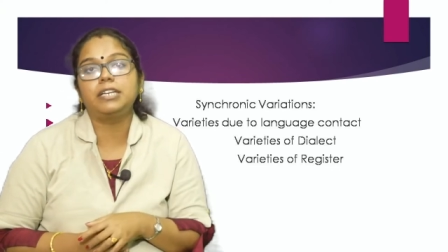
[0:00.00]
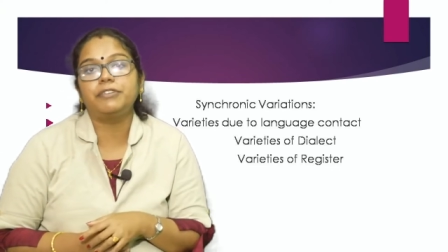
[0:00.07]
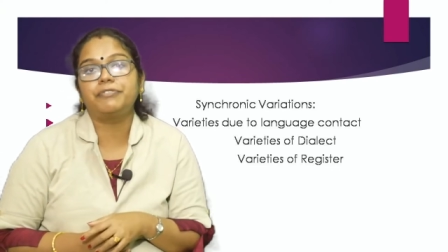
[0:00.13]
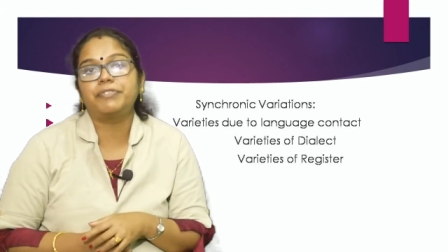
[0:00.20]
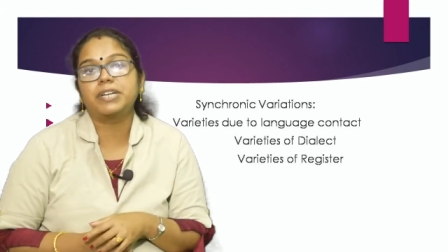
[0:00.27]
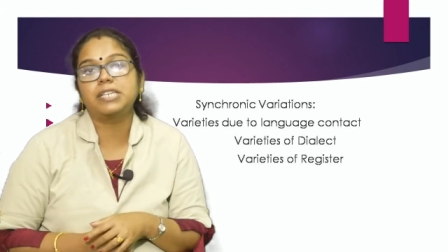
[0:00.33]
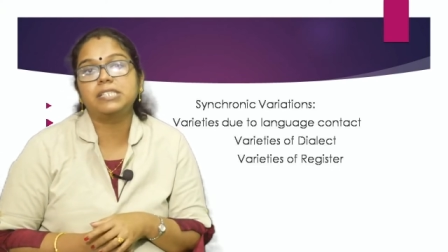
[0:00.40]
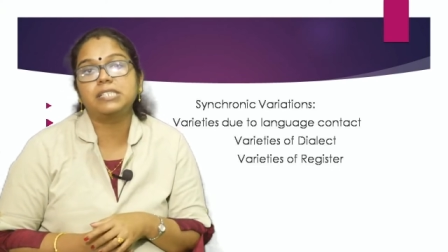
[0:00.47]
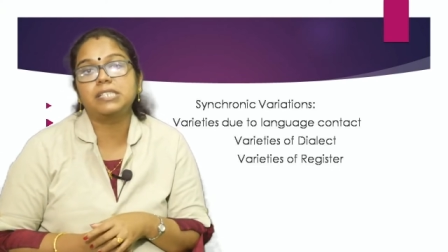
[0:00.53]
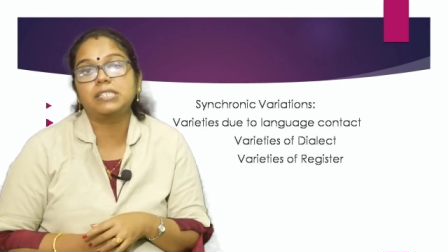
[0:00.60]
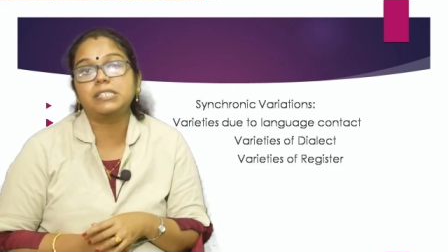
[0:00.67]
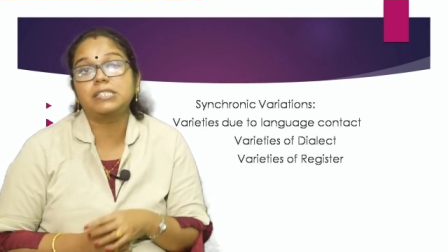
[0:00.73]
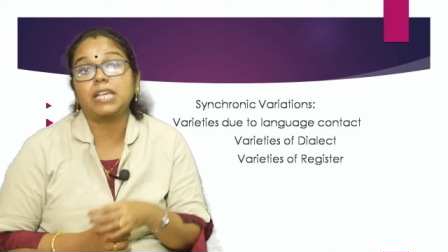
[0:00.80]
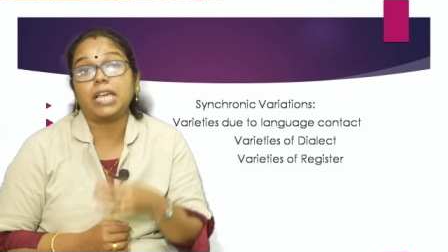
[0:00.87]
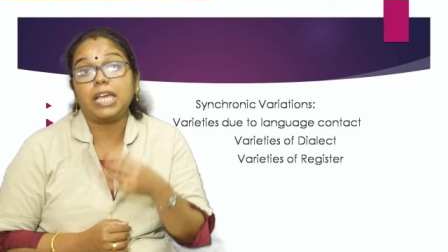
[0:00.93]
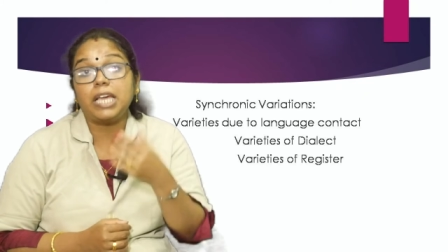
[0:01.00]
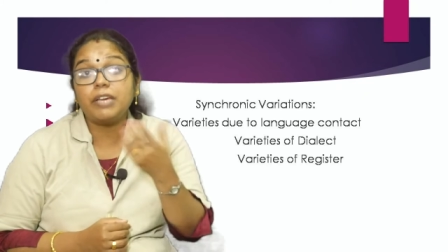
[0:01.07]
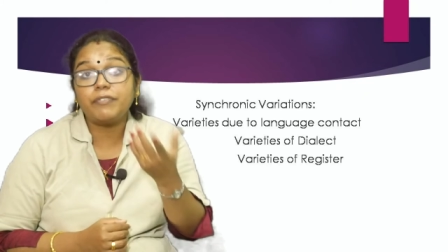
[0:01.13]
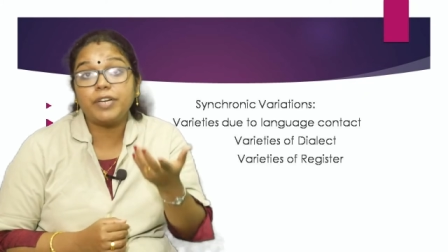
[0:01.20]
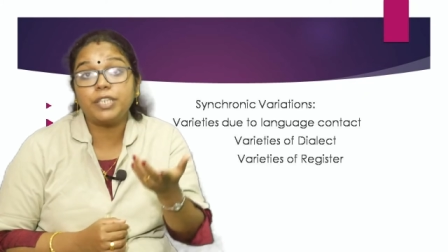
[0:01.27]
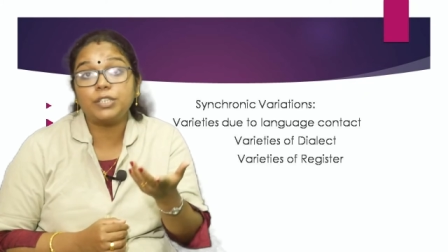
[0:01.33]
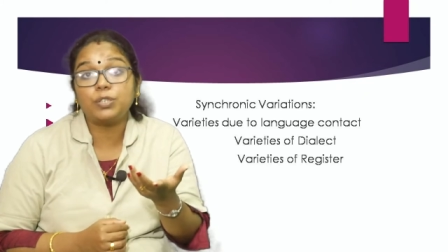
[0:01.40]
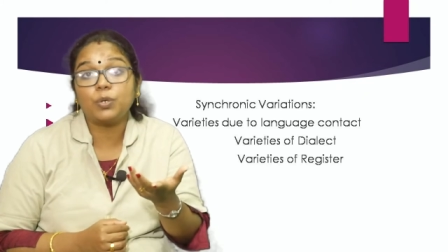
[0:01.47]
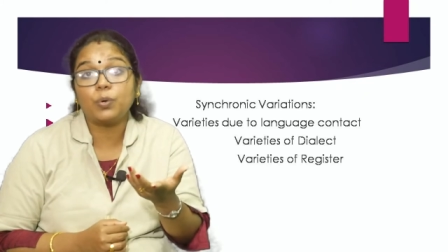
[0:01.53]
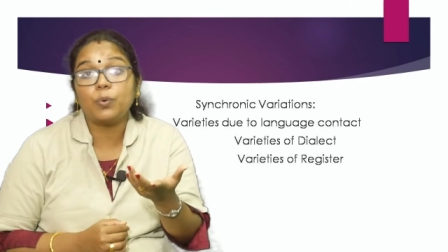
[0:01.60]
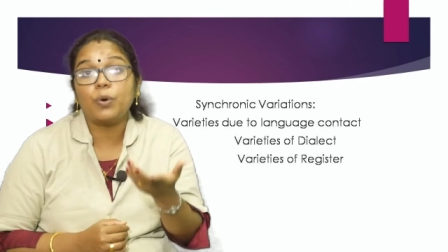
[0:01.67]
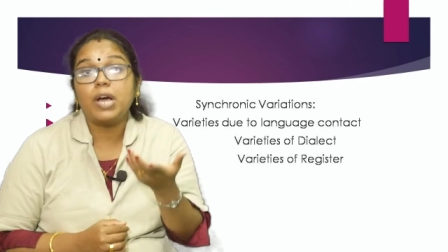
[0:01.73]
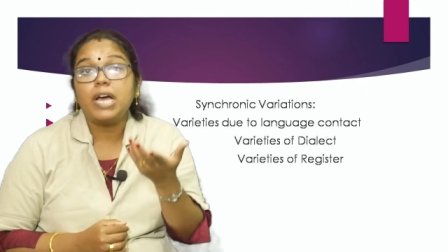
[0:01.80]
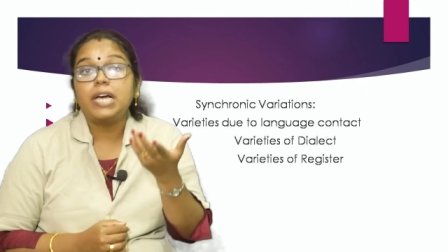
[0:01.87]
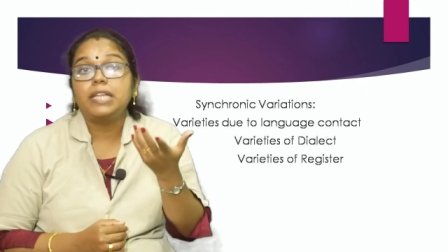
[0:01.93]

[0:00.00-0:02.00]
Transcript: differences, even though